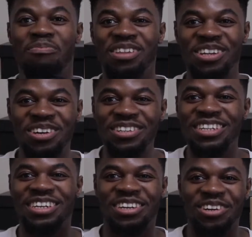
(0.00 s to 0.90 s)
Blue
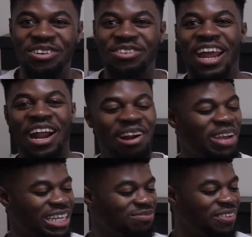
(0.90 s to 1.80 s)
Lagoon Air
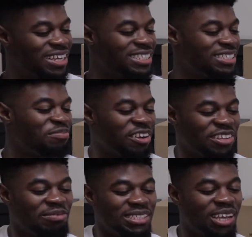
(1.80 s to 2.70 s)
Max Pluses. Bro,
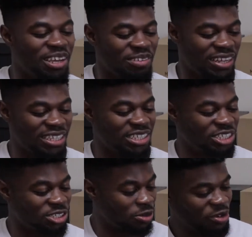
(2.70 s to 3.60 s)
let me tell you about this
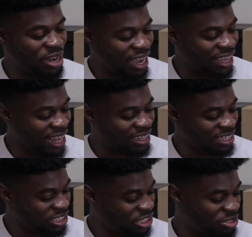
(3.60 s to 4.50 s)
shoe. When I got
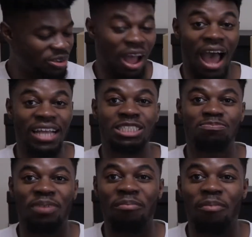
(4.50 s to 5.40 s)
this shoe, I
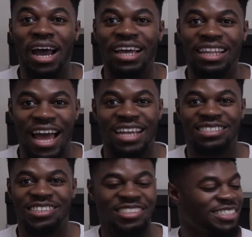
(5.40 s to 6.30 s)
spent my
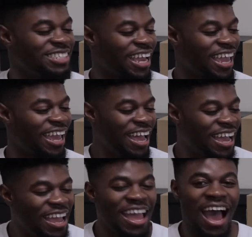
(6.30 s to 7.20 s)
last on this. Like
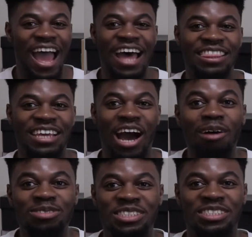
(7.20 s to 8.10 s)
I had the
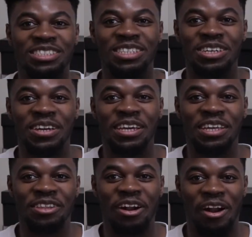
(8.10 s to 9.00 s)
option to
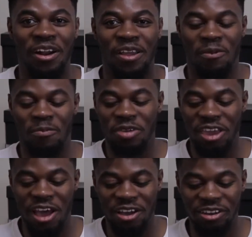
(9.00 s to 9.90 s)
either be
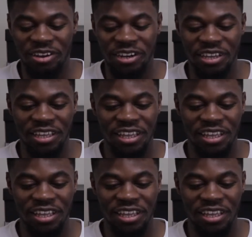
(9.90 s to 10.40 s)
hungry,